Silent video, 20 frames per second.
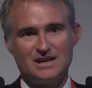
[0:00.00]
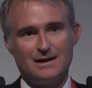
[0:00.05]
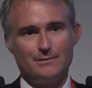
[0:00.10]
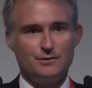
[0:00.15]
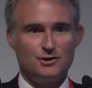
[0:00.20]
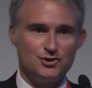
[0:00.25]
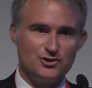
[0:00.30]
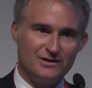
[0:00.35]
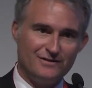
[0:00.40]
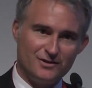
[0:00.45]

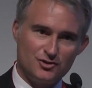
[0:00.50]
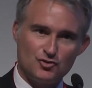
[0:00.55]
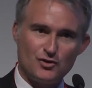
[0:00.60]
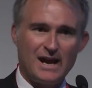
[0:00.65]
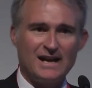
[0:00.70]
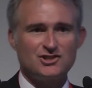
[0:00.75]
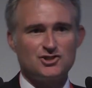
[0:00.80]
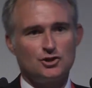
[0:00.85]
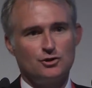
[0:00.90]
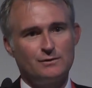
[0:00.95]
hemorrhage, you have a
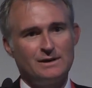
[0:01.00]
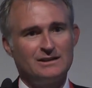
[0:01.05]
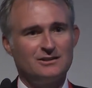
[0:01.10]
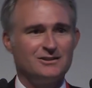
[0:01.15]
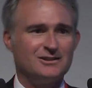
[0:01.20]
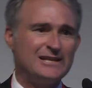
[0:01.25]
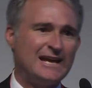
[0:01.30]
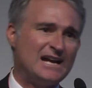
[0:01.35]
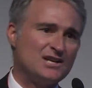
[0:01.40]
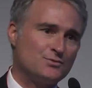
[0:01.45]
tractional
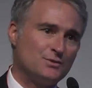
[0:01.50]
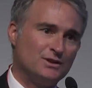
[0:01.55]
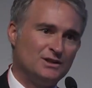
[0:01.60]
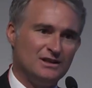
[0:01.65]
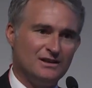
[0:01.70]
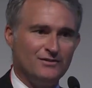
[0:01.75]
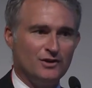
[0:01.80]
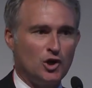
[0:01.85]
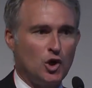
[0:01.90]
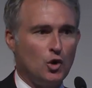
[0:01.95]
retinal detachment,
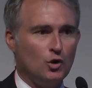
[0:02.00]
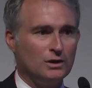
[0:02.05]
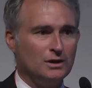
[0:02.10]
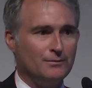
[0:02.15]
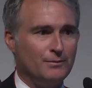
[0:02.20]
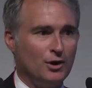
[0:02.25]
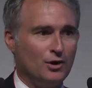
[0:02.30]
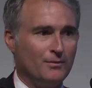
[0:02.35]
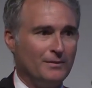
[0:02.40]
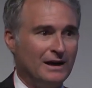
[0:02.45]
you have a
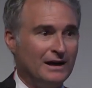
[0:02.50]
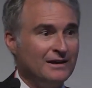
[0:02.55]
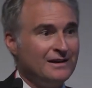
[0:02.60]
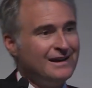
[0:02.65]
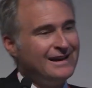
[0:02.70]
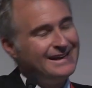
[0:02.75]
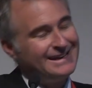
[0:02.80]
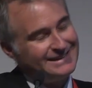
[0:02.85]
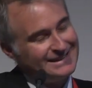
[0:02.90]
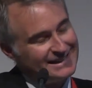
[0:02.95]
coloboma.
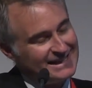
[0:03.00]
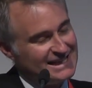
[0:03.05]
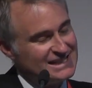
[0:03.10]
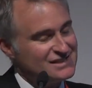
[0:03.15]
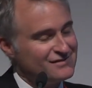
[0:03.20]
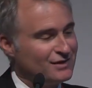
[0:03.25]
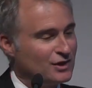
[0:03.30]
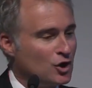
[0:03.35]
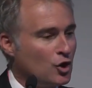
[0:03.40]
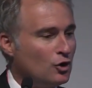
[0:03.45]
In the
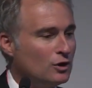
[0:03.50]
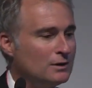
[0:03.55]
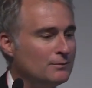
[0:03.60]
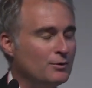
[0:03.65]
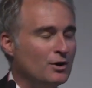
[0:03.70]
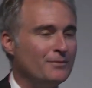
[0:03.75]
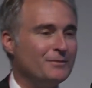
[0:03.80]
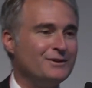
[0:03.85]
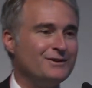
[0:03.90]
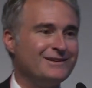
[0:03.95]
case of a
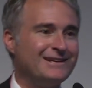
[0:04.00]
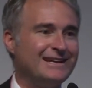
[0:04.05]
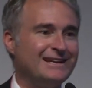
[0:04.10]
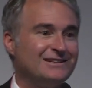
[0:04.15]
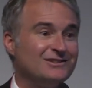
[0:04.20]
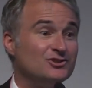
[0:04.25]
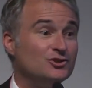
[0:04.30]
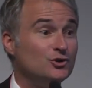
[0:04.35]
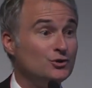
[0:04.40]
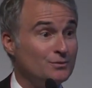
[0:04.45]
coloboma, you
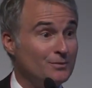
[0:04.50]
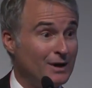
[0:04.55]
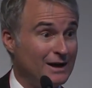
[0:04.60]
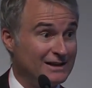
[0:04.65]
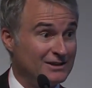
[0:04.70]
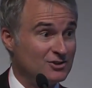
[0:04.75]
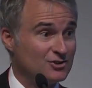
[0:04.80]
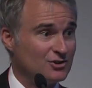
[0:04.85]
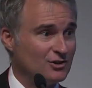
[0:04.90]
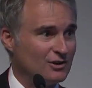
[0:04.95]
can't do
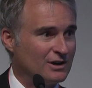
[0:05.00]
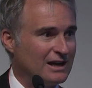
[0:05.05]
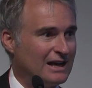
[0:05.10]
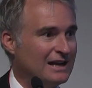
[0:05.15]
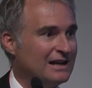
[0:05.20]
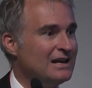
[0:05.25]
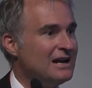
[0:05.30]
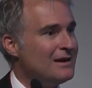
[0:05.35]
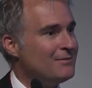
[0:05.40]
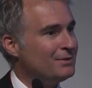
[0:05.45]
much,
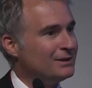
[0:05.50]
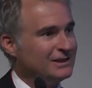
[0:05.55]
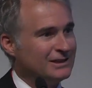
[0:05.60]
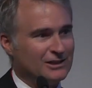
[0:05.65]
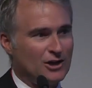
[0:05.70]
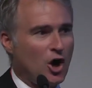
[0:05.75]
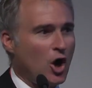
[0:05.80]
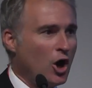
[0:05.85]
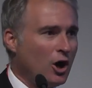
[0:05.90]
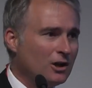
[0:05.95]
okay? But
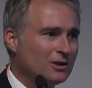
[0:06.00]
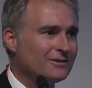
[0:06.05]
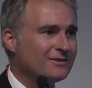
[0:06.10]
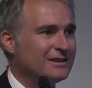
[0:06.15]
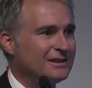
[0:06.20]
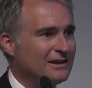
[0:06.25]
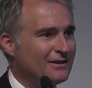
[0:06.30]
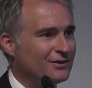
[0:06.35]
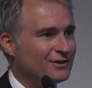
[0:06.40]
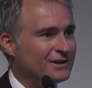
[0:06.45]
in all of
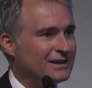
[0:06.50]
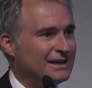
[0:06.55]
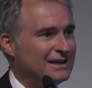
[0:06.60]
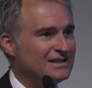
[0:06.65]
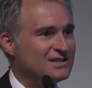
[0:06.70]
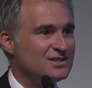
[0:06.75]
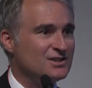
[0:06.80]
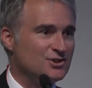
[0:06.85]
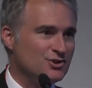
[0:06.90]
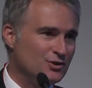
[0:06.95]
the other
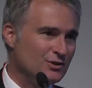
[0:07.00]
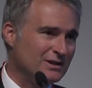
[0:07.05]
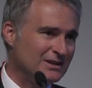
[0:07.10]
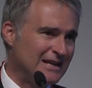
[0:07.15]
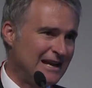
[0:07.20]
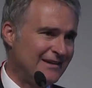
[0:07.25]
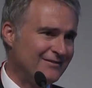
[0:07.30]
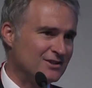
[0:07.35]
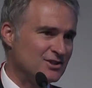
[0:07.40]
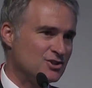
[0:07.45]
cases, you can
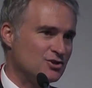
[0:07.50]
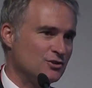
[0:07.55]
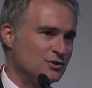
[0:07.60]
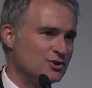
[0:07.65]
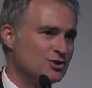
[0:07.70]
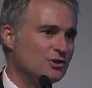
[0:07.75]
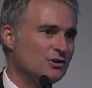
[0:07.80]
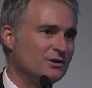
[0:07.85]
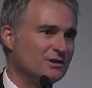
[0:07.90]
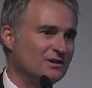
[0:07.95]
have a
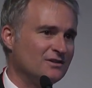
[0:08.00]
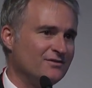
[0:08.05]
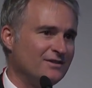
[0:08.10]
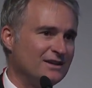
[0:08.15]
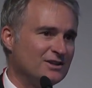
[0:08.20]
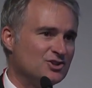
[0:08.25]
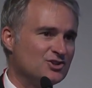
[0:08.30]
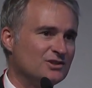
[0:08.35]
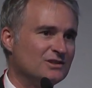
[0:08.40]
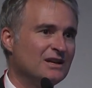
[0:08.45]
surgical
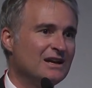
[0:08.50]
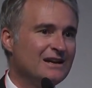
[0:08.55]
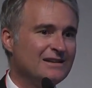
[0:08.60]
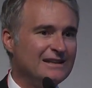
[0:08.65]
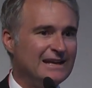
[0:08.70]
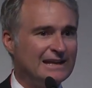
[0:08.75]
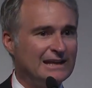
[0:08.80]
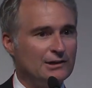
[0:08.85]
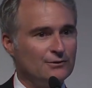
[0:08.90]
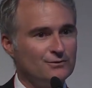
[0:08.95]
intervention
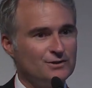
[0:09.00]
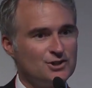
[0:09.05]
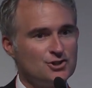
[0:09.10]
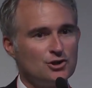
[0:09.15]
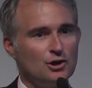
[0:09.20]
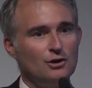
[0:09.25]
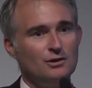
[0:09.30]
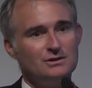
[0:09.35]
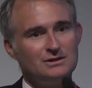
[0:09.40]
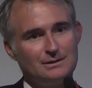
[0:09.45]
that can
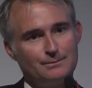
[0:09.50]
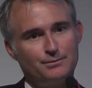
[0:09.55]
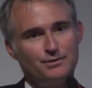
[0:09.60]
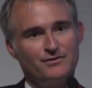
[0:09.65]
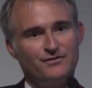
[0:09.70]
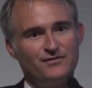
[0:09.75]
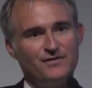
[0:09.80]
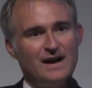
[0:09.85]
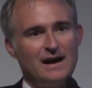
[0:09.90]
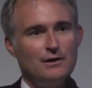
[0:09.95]
result in a
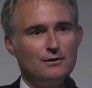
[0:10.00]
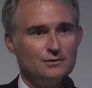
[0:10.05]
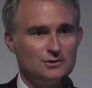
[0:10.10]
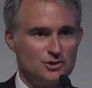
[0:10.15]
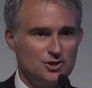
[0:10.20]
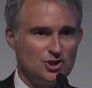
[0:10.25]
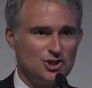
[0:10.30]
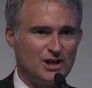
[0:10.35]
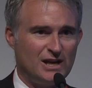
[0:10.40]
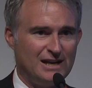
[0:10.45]

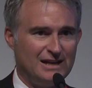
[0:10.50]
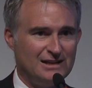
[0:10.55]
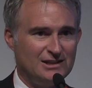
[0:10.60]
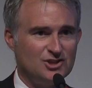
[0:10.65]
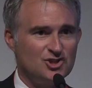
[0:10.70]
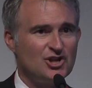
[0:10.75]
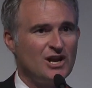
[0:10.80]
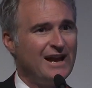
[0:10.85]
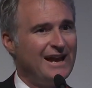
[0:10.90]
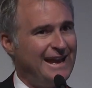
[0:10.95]
profound
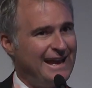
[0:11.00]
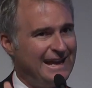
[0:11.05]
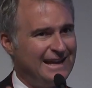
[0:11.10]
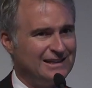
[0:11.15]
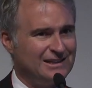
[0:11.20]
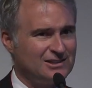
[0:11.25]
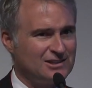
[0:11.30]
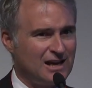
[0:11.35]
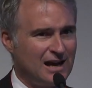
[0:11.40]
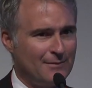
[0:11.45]
change
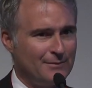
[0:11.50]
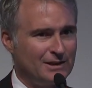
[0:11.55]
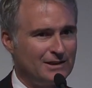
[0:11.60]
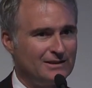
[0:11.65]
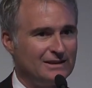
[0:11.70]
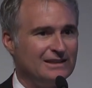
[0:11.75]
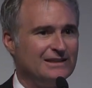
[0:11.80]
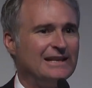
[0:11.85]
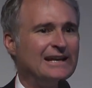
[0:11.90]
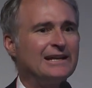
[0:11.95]

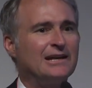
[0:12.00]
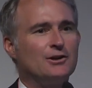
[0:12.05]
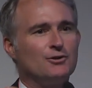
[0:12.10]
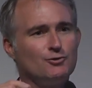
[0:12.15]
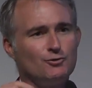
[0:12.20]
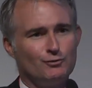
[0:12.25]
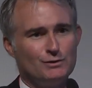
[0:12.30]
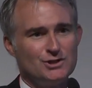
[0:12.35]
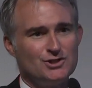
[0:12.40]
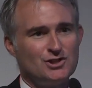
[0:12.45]
anatomically that
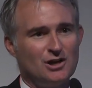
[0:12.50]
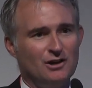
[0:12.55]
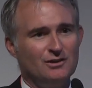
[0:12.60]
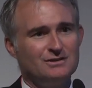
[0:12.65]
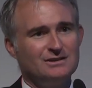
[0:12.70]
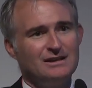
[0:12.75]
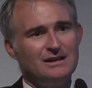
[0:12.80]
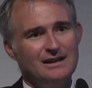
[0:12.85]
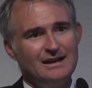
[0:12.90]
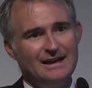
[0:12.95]
can result